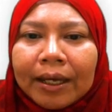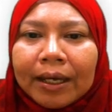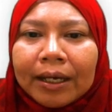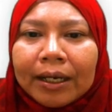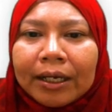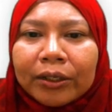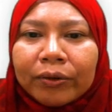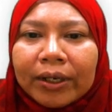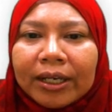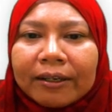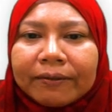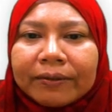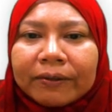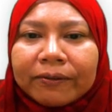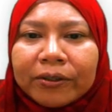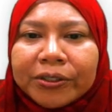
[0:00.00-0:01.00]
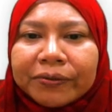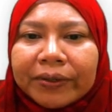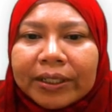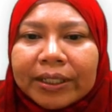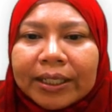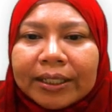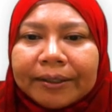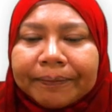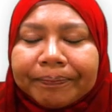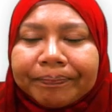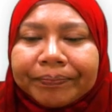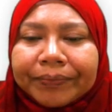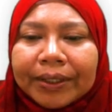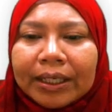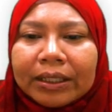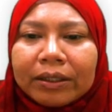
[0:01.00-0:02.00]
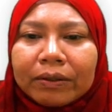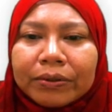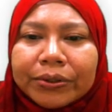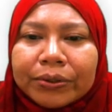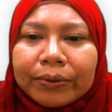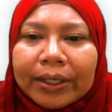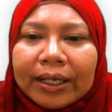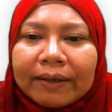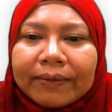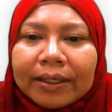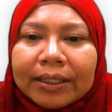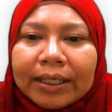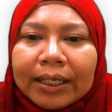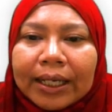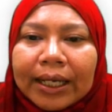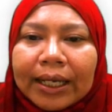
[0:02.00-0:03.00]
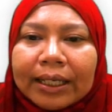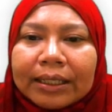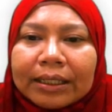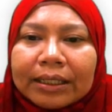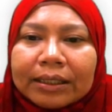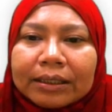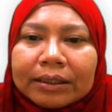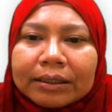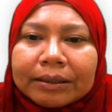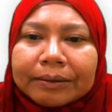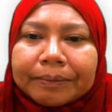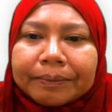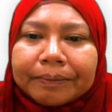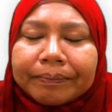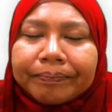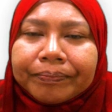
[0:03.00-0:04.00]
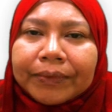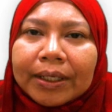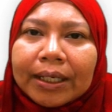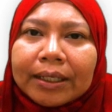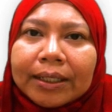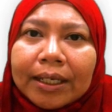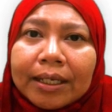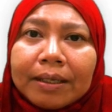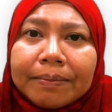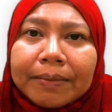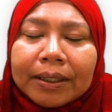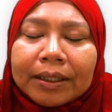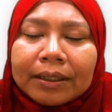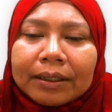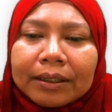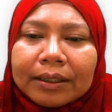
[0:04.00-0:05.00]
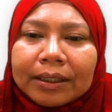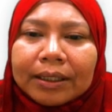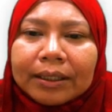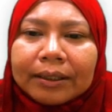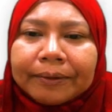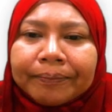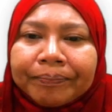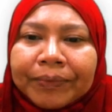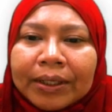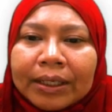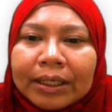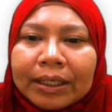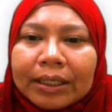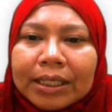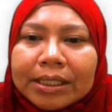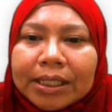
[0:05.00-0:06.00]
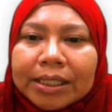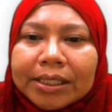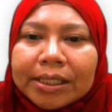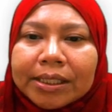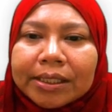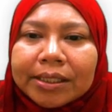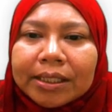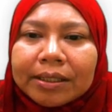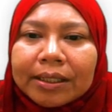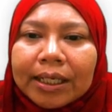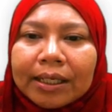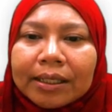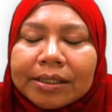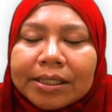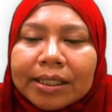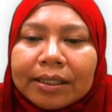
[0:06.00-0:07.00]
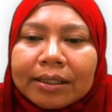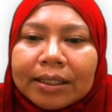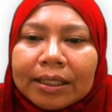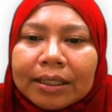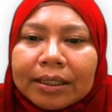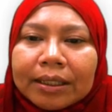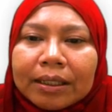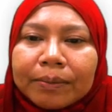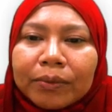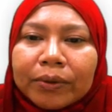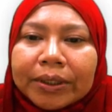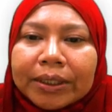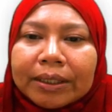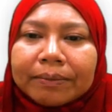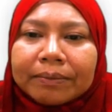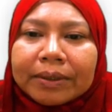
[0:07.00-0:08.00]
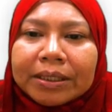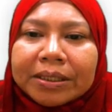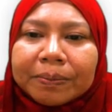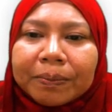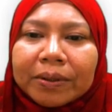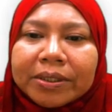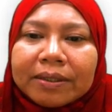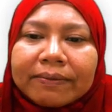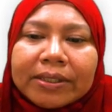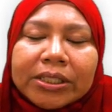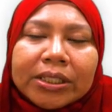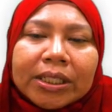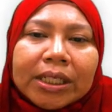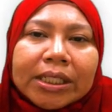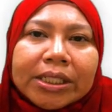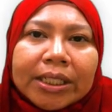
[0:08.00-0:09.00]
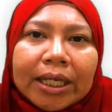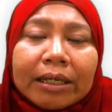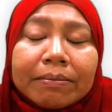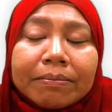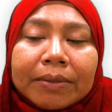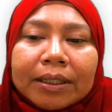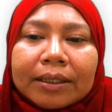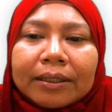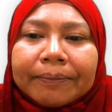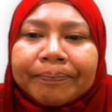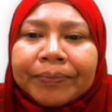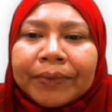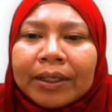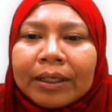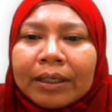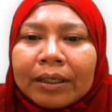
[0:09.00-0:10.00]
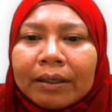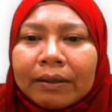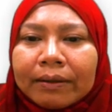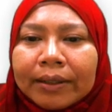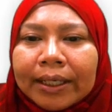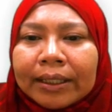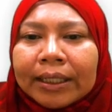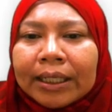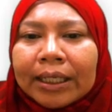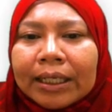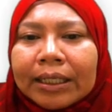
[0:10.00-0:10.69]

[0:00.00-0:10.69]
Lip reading: You have the phosphate here, and you also have at the end an amine. In this case, it's an ammonium, is positively charged amine. All right.